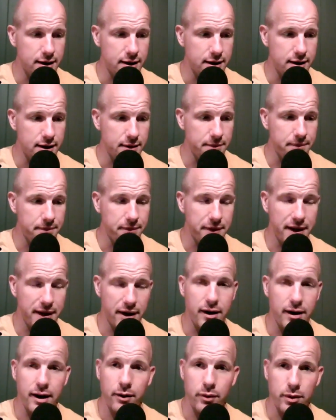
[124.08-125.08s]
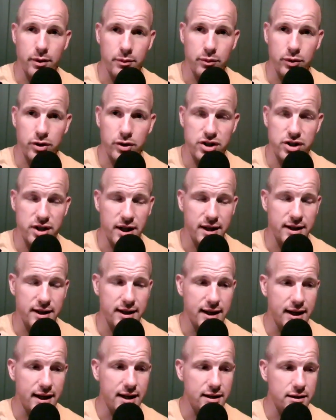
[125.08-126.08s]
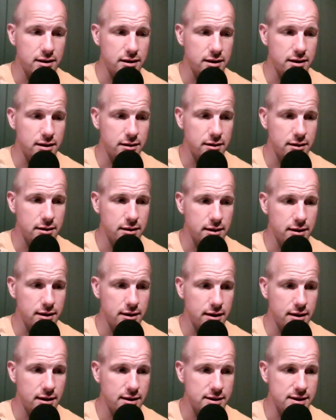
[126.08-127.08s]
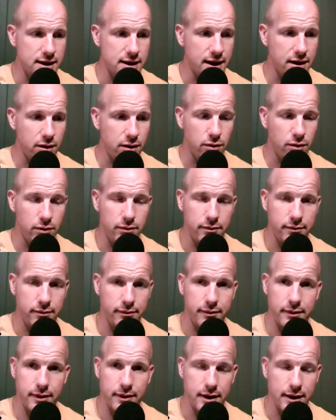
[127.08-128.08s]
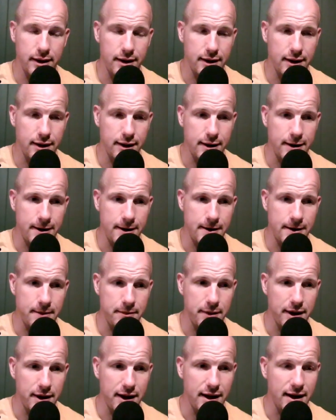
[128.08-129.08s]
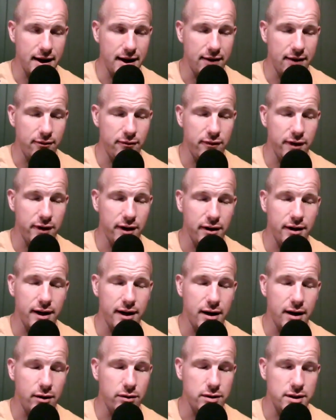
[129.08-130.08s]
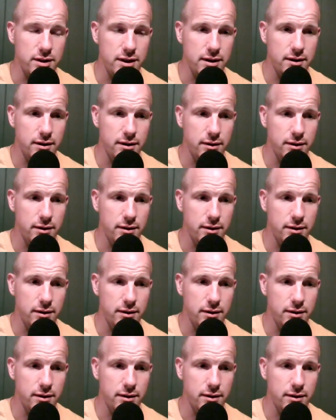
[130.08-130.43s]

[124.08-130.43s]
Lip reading: That I would appreciate that. I haven't figured out